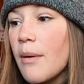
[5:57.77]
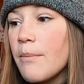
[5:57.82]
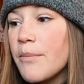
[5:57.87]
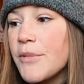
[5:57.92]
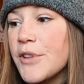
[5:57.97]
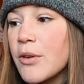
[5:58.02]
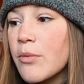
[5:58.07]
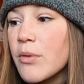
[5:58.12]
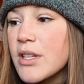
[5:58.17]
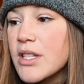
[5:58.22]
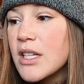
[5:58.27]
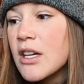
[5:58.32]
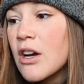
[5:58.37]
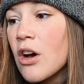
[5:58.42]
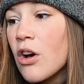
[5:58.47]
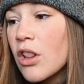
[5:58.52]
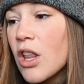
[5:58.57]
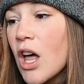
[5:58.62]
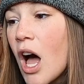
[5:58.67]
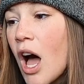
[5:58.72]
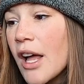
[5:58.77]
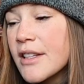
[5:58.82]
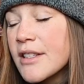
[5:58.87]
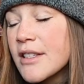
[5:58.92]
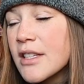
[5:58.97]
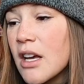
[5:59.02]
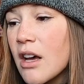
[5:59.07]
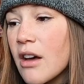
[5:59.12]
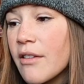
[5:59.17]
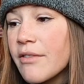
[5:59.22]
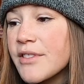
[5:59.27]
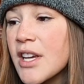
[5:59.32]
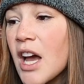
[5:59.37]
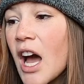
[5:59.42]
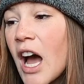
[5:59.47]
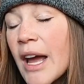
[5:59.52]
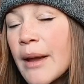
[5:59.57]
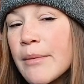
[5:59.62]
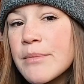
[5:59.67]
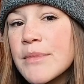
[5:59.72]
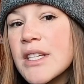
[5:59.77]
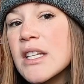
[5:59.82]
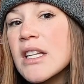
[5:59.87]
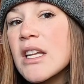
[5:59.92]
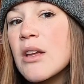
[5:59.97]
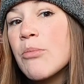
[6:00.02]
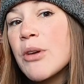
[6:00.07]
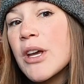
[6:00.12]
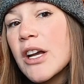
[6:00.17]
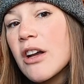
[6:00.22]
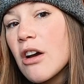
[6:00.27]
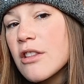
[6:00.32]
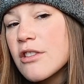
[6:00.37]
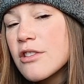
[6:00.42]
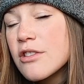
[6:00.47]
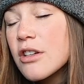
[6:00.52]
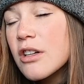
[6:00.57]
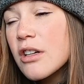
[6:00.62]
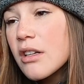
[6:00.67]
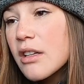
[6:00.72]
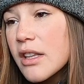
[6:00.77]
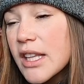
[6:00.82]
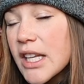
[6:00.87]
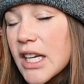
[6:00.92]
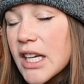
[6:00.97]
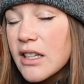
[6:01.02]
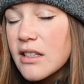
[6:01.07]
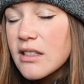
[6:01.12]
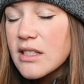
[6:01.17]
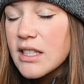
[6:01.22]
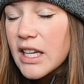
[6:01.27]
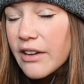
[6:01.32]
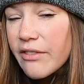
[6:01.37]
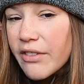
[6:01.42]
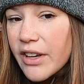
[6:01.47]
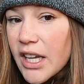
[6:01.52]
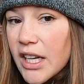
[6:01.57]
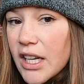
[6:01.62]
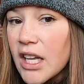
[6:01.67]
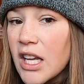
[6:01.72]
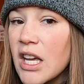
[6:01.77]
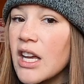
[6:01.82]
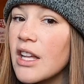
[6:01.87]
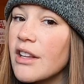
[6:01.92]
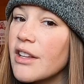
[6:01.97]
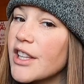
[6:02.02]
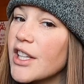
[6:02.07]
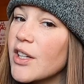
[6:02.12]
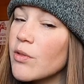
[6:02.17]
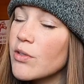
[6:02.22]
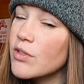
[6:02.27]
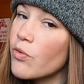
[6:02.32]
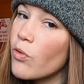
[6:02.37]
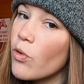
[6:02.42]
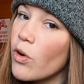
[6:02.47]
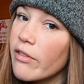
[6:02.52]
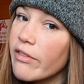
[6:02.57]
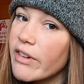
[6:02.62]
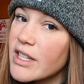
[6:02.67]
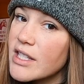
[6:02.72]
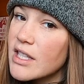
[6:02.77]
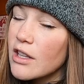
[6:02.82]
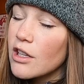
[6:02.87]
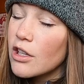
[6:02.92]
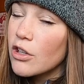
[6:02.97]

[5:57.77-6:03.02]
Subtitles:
There wasn't a lot of time to nitpick on certain things given that there was 4 of us in